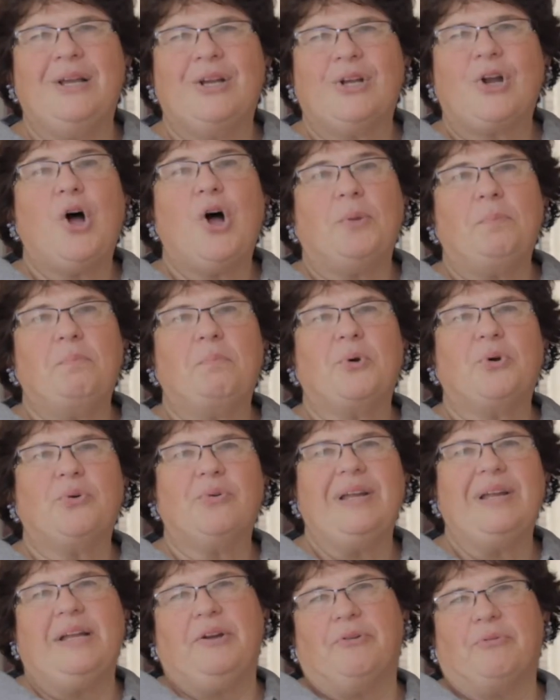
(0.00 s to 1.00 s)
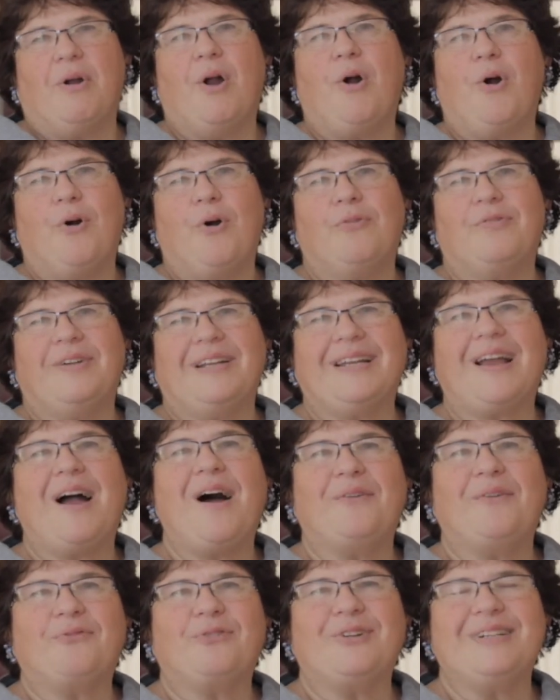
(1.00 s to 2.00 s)
called Murray Grove and
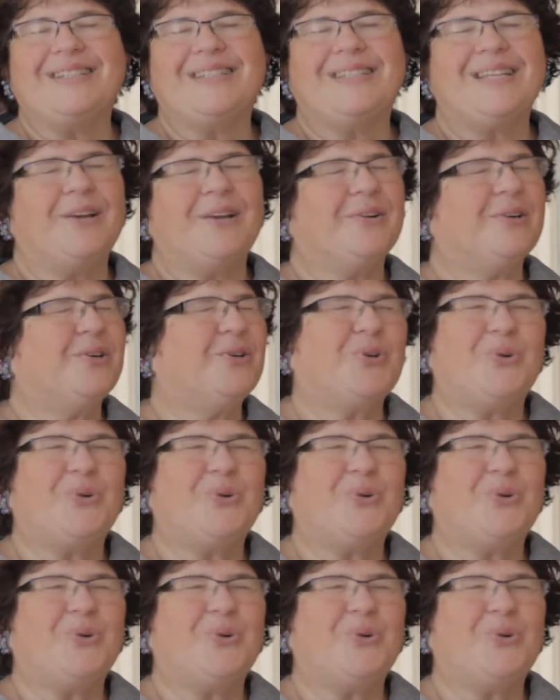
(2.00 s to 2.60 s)
Conference Center.